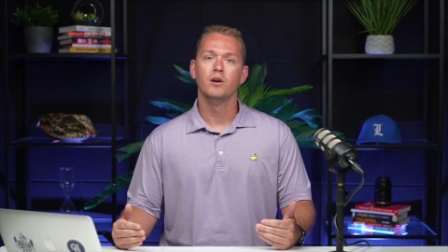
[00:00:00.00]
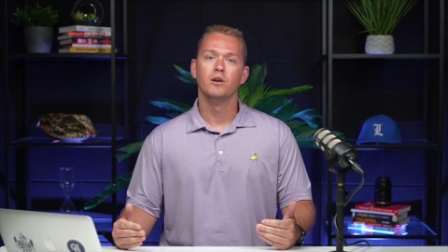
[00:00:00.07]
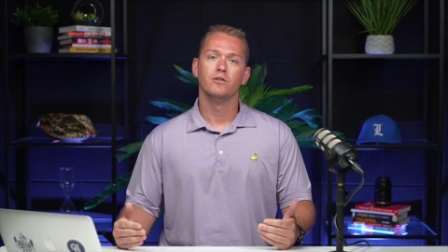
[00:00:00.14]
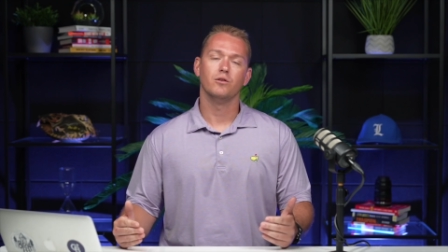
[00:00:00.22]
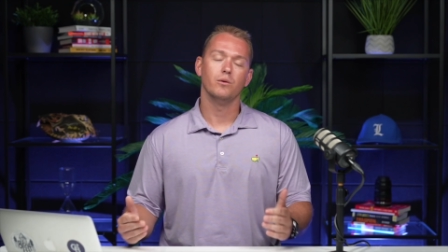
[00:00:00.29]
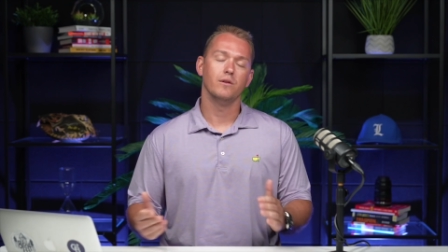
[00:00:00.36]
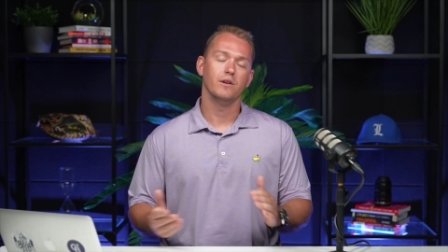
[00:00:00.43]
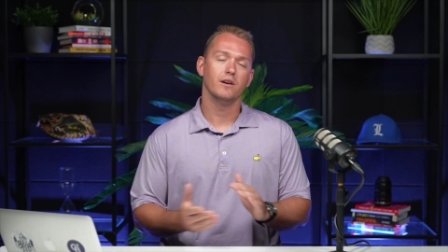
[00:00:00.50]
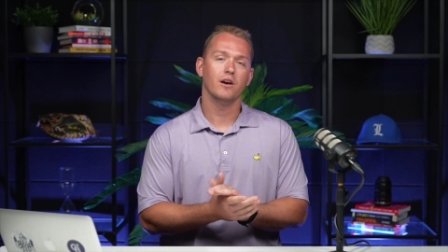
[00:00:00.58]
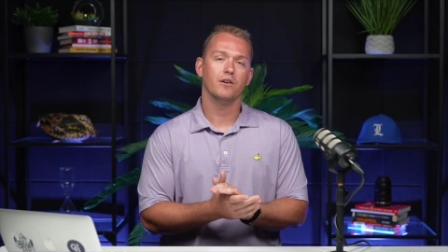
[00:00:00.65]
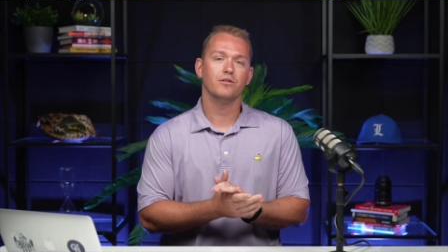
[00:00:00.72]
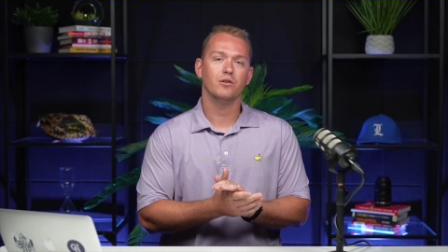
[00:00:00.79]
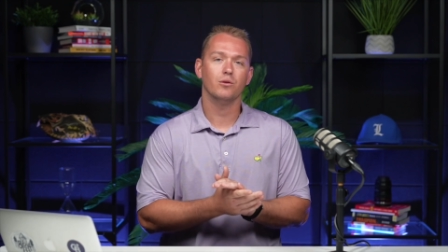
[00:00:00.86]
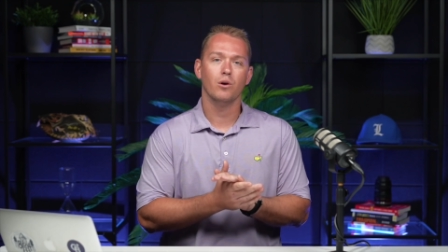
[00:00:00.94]
So in the
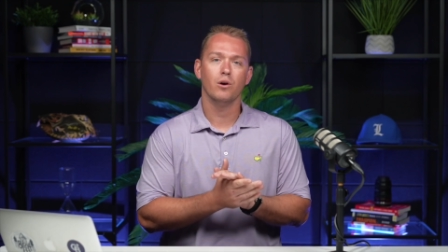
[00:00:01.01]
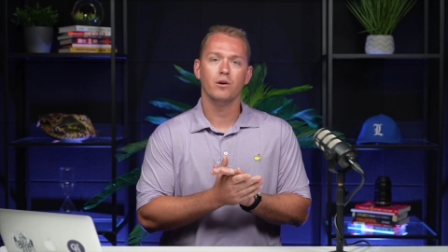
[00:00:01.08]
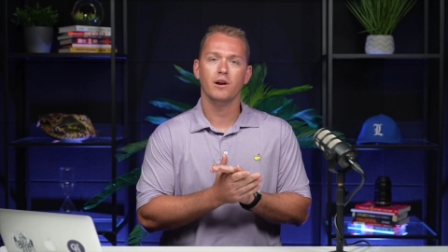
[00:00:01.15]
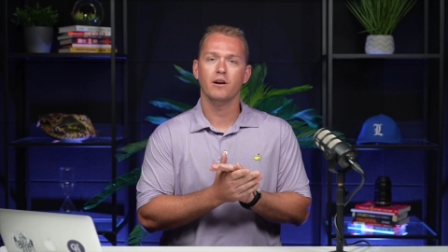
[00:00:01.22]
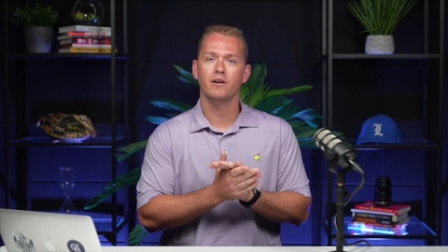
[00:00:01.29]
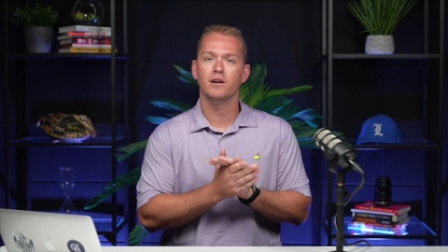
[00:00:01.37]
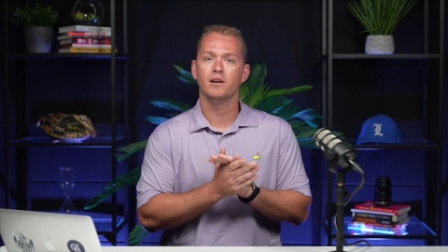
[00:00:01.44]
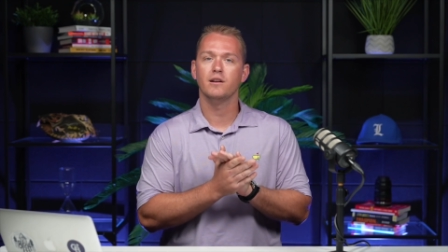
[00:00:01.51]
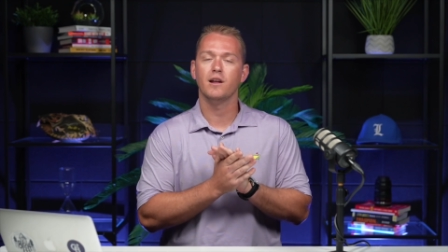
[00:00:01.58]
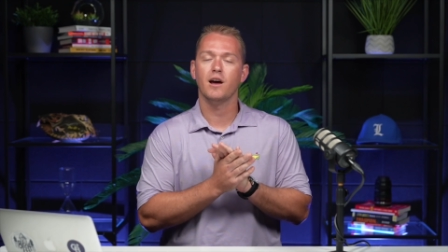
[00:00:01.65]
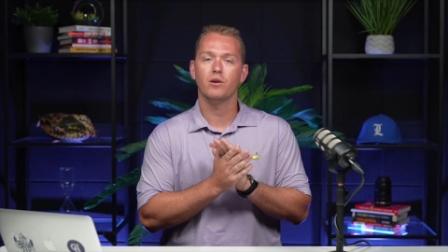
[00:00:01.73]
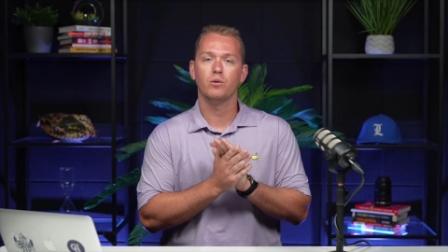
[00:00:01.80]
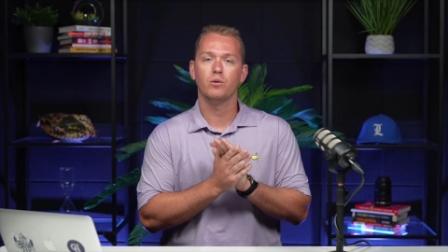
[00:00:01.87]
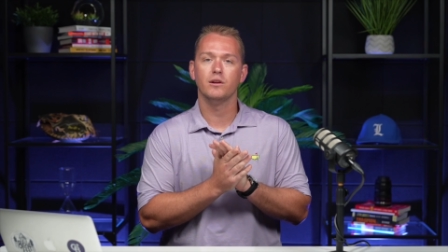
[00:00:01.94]
Augusta Road area,
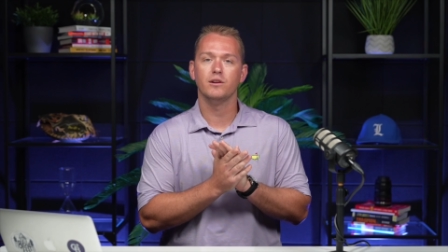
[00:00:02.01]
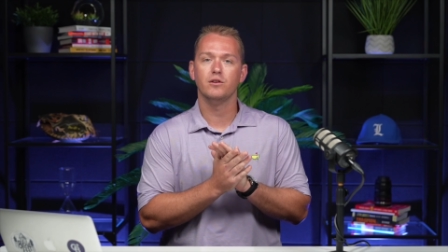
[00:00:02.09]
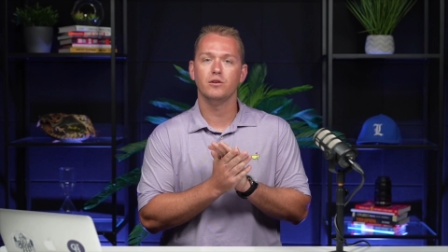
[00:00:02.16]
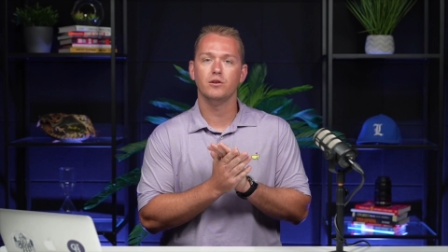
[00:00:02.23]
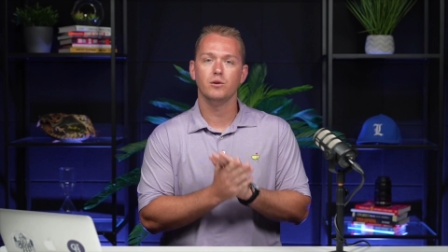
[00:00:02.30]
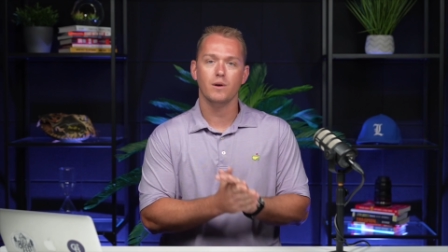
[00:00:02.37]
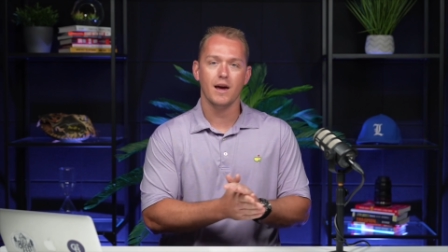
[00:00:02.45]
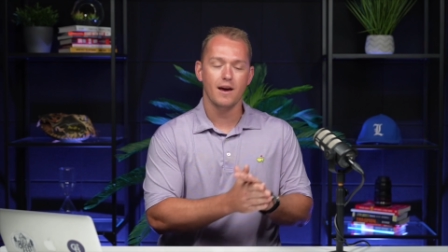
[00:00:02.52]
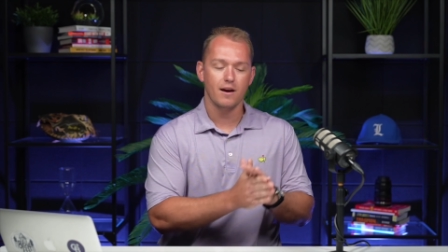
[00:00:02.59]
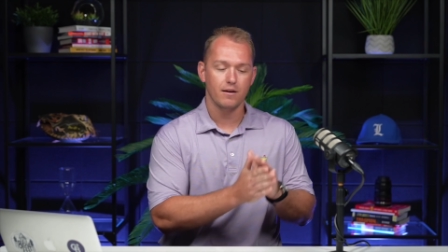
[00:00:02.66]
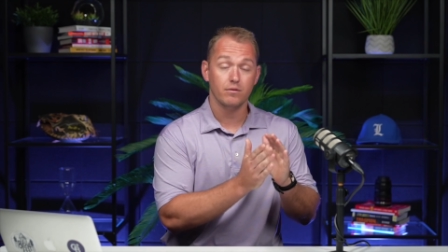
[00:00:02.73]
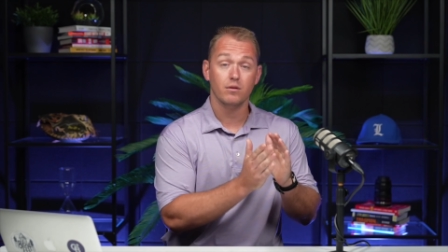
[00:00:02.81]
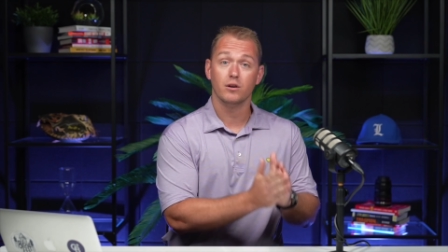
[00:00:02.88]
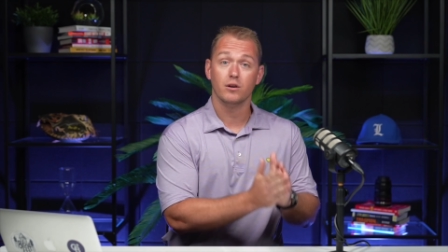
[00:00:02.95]
not only do you
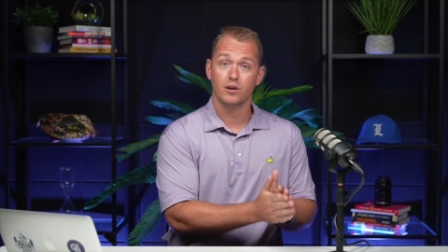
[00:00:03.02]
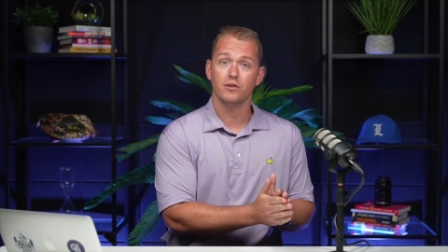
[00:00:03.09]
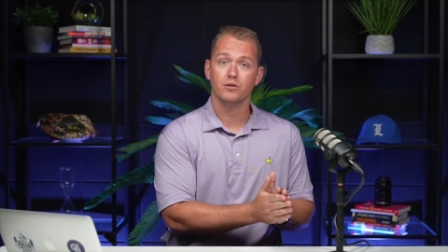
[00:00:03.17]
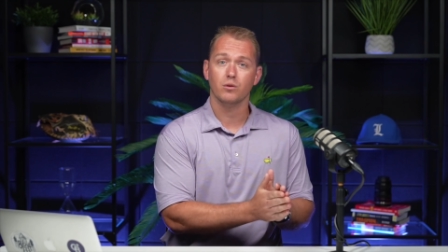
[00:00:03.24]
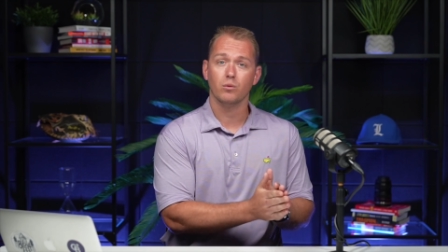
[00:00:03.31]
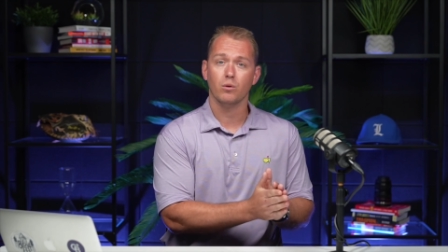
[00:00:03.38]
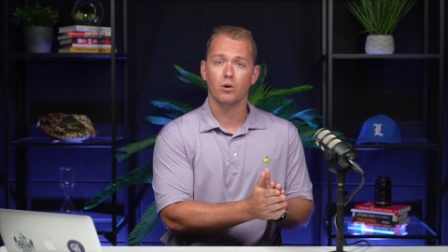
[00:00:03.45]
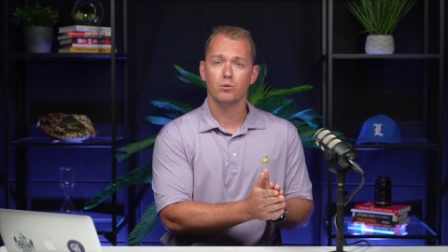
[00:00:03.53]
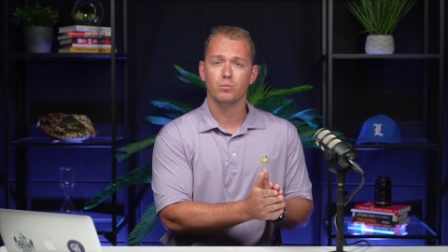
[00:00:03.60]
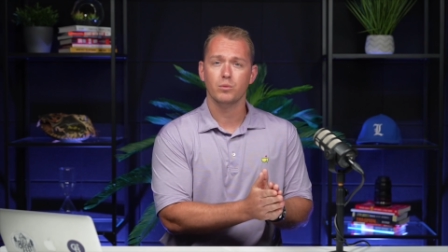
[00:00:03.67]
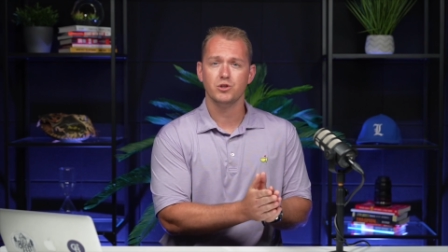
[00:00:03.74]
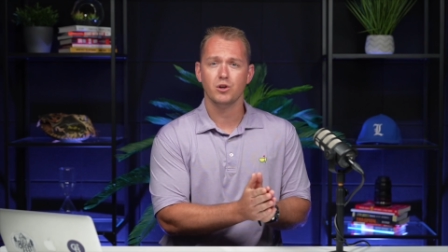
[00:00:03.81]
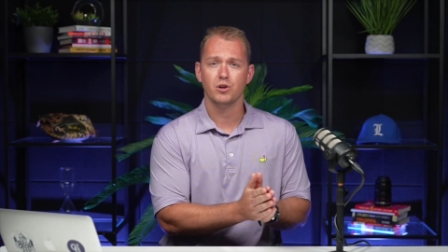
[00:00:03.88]
have Augusta Road, but you